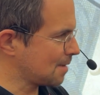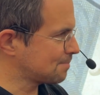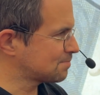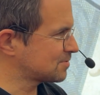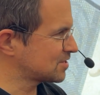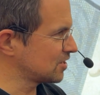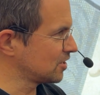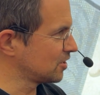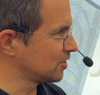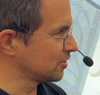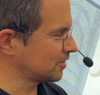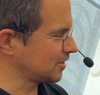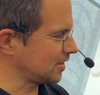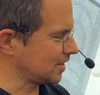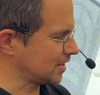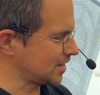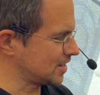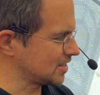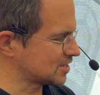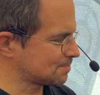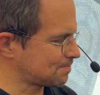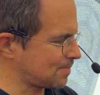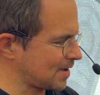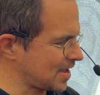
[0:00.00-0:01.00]
Absolutely,
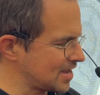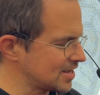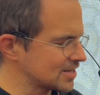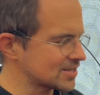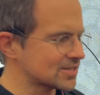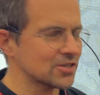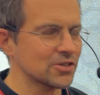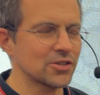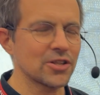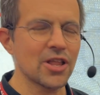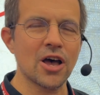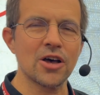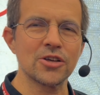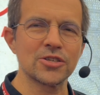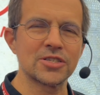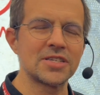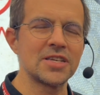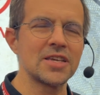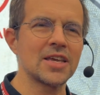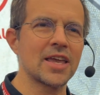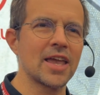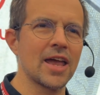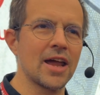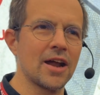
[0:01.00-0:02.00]
and it's based on our
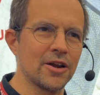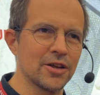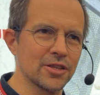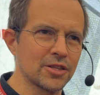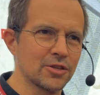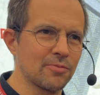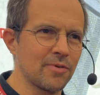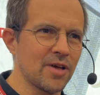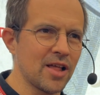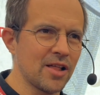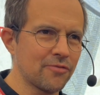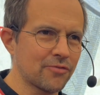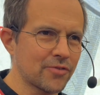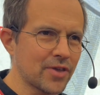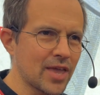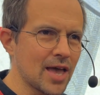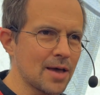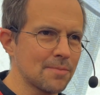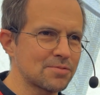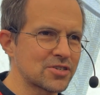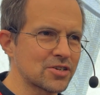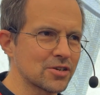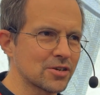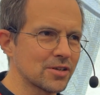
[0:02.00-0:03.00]
CKR12
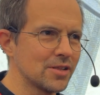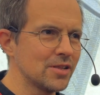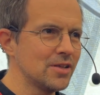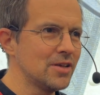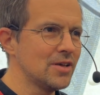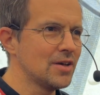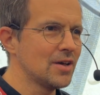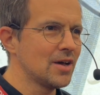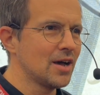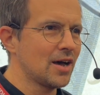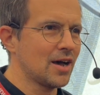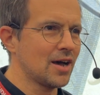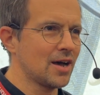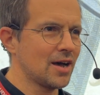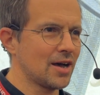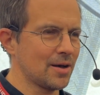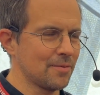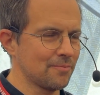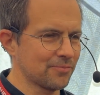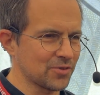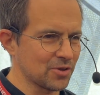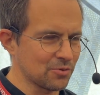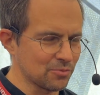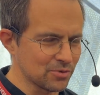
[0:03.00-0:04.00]
capsule
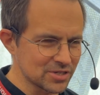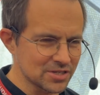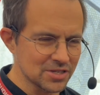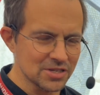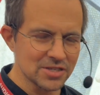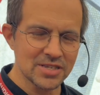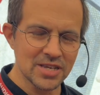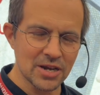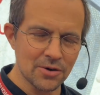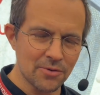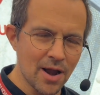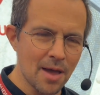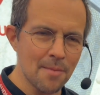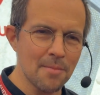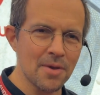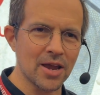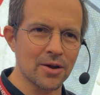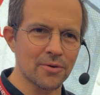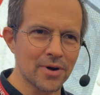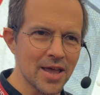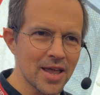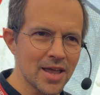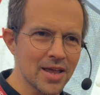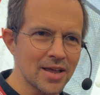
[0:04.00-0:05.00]
with the
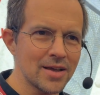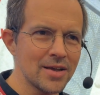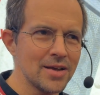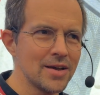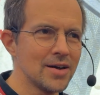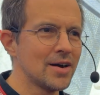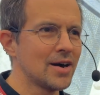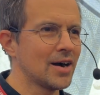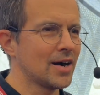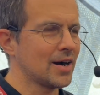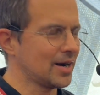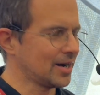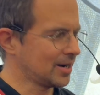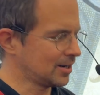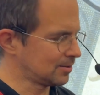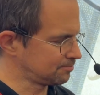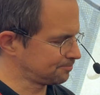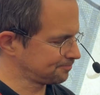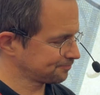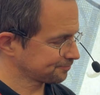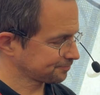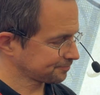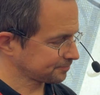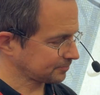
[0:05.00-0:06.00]
ceramic ring.
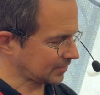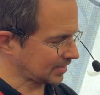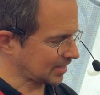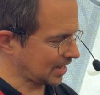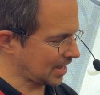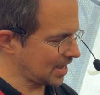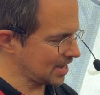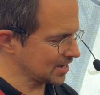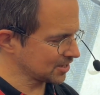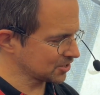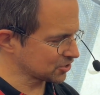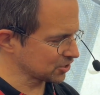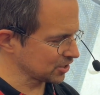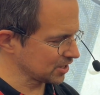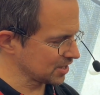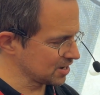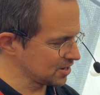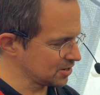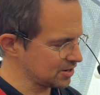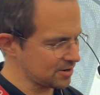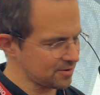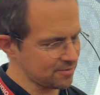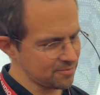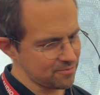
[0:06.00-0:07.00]

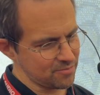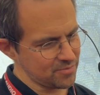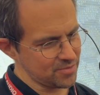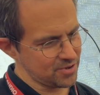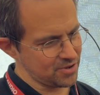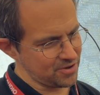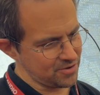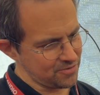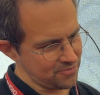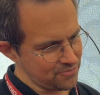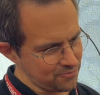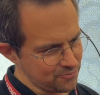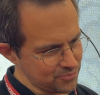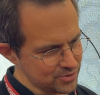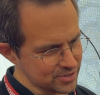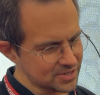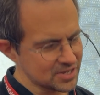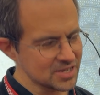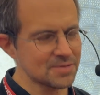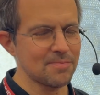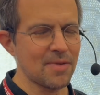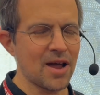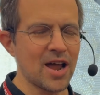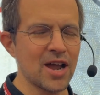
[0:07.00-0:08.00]
Actually, with
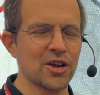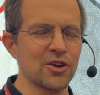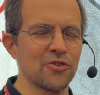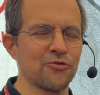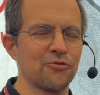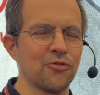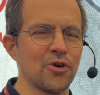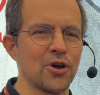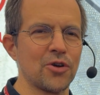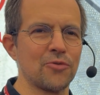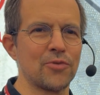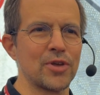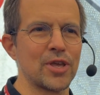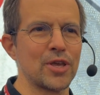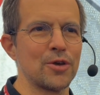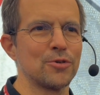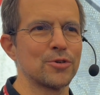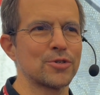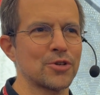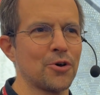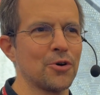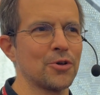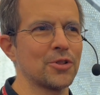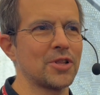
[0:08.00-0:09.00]
this microphone we
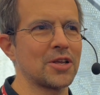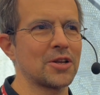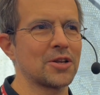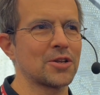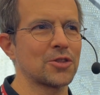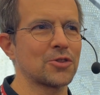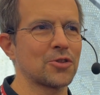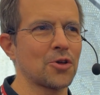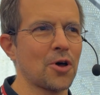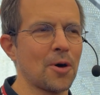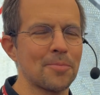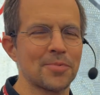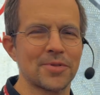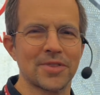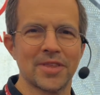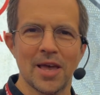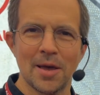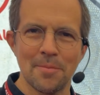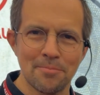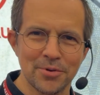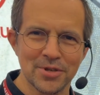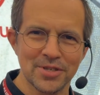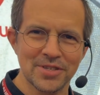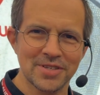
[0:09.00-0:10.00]
use only the top
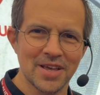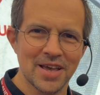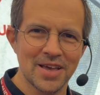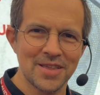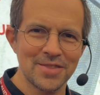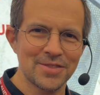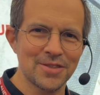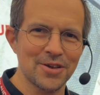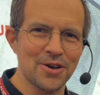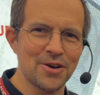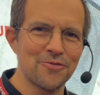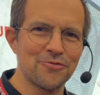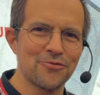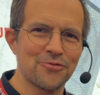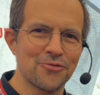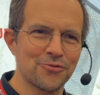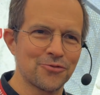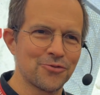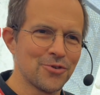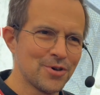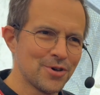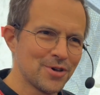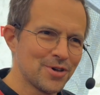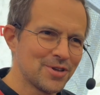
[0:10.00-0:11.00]
10%
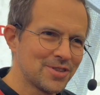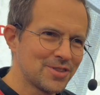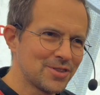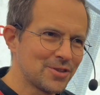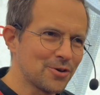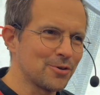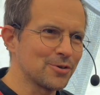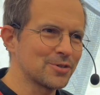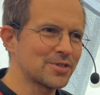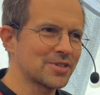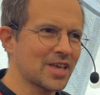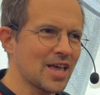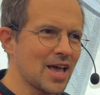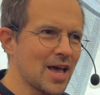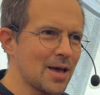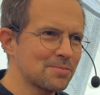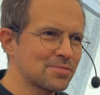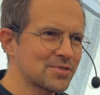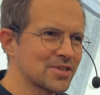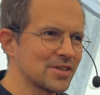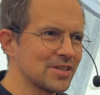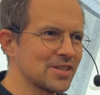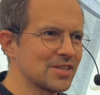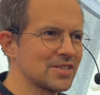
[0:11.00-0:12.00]
of those
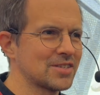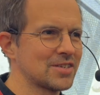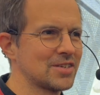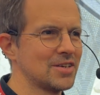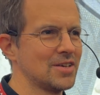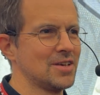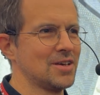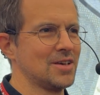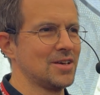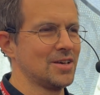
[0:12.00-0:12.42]
capsules.